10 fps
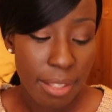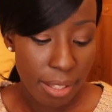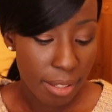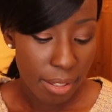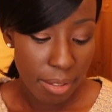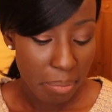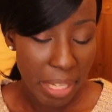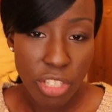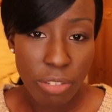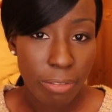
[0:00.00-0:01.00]
The
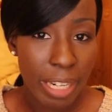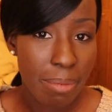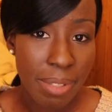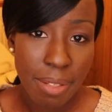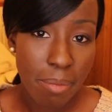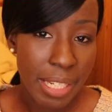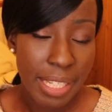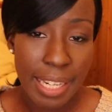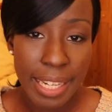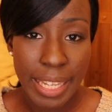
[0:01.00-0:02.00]
picture frames went
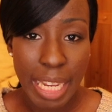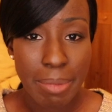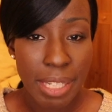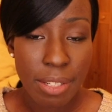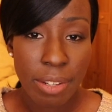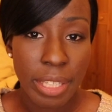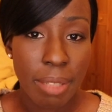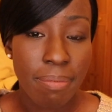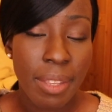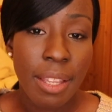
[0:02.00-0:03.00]
to Italy, came back to
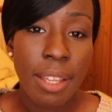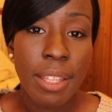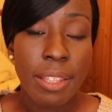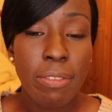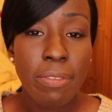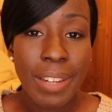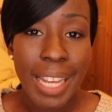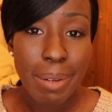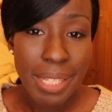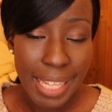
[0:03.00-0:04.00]
Nottingham. The
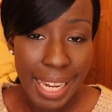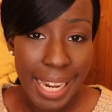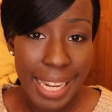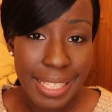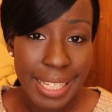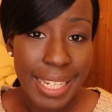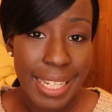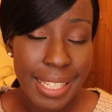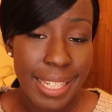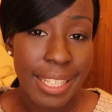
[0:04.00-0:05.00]
flowers that I had in
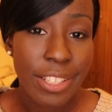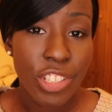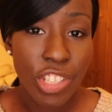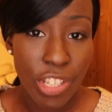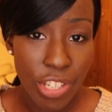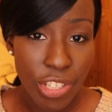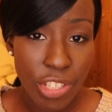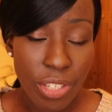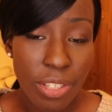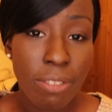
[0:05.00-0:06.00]
Italy in the
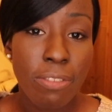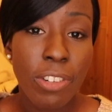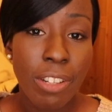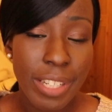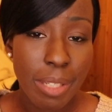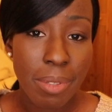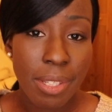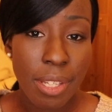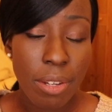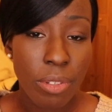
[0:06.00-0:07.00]
church, the florist was
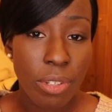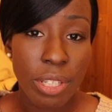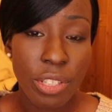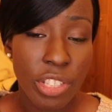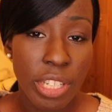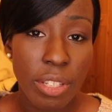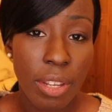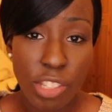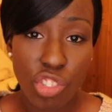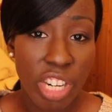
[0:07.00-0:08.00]
so good.
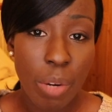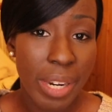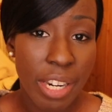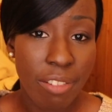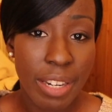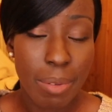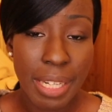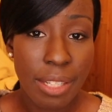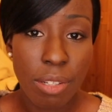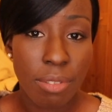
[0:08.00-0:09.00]
She straight away agreed when
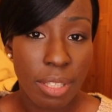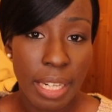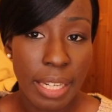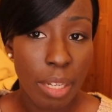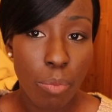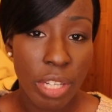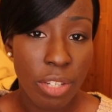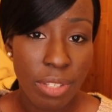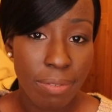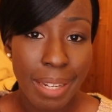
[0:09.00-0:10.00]
I told her, like, can we
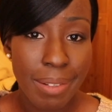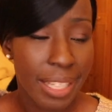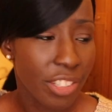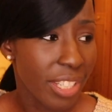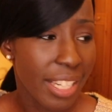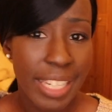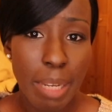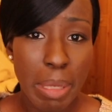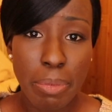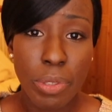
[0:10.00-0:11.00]
use the flowers? She said, yeah,
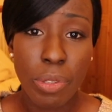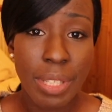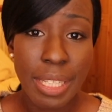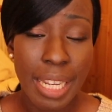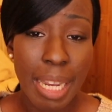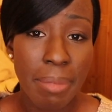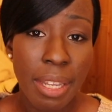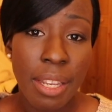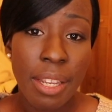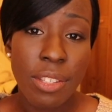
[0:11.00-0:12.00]
people do it all the time.
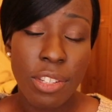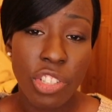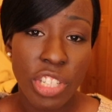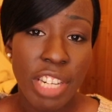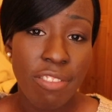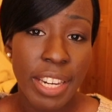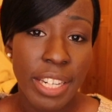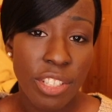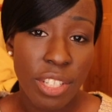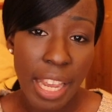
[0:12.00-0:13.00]
So she
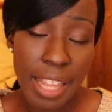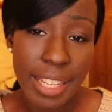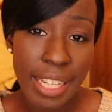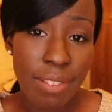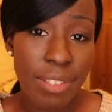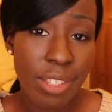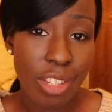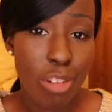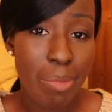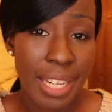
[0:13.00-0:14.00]
arranged at the end of the
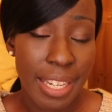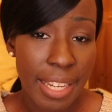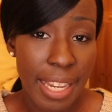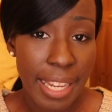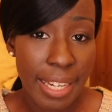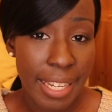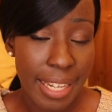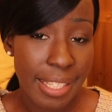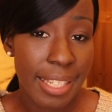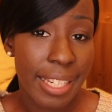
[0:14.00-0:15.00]
ceremony in
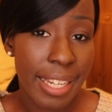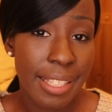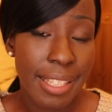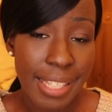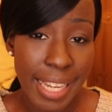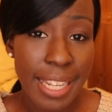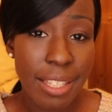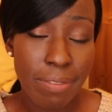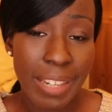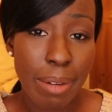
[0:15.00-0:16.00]
Italy to take
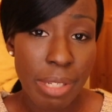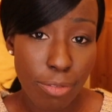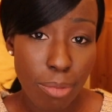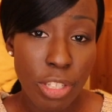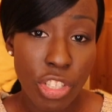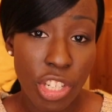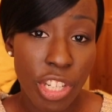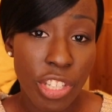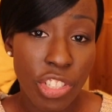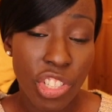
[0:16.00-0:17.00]
the flowers from the
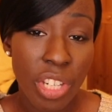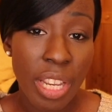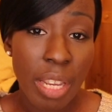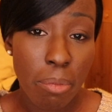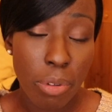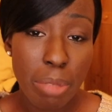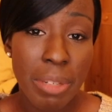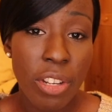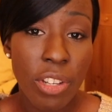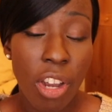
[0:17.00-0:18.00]
church, put them
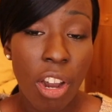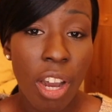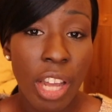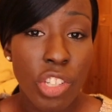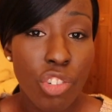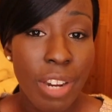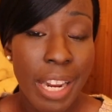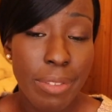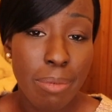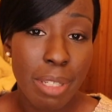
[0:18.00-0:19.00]
in her car and
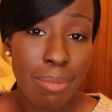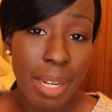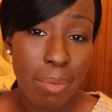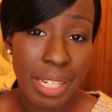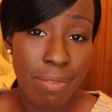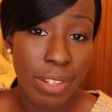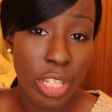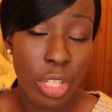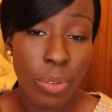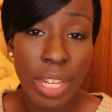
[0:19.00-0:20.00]
drive them to my wedding
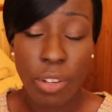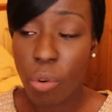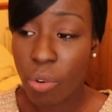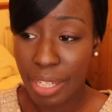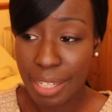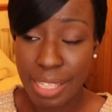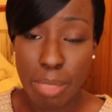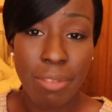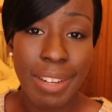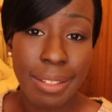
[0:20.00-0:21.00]
venue and organise
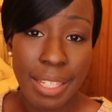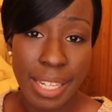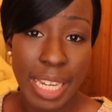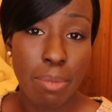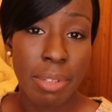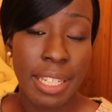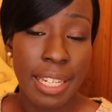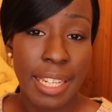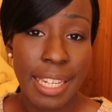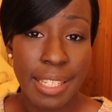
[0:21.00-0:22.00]
them around the table and
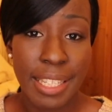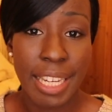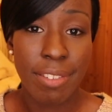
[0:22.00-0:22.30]
the eating